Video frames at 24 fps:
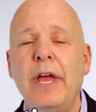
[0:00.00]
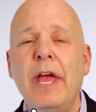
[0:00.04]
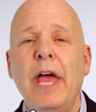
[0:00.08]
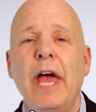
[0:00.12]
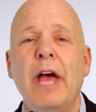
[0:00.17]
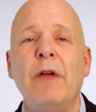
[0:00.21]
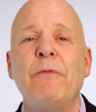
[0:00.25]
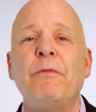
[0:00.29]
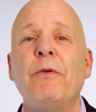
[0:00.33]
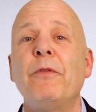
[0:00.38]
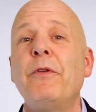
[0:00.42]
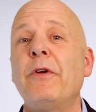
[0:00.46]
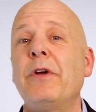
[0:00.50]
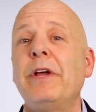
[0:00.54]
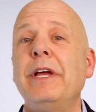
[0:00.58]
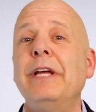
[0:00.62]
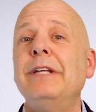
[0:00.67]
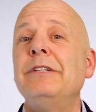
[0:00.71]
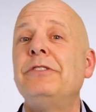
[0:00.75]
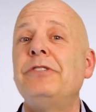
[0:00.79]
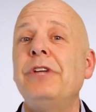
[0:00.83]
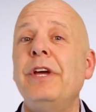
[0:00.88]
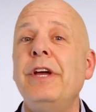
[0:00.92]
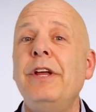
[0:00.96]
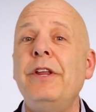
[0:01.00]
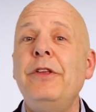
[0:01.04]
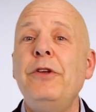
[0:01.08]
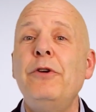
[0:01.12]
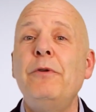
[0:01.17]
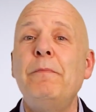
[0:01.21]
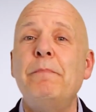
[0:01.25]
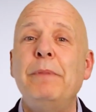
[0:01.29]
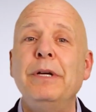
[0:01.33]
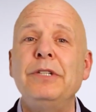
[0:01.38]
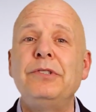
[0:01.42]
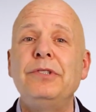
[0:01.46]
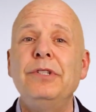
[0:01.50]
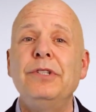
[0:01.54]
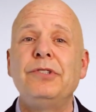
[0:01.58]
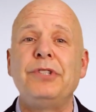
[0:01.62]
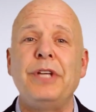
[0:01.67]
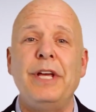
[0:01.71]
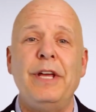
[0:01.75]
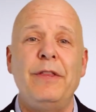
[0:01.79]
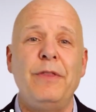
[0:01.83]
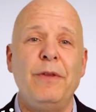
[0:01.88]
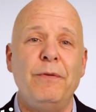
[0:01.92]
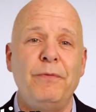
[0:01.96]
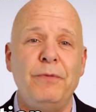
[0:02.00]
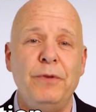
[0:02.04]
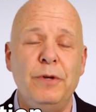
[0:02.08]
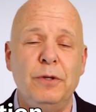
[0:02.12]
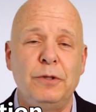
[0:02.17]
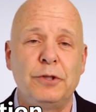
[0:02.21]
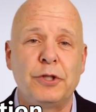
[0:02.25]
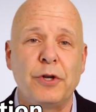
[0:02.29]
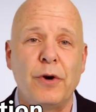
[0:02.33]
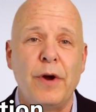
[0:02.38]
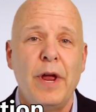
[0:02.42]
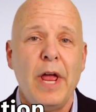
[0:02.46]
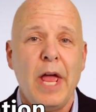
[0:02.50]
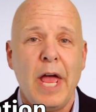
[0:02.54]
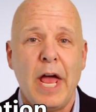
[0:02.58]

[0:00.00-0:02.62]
and for their continued business in the future.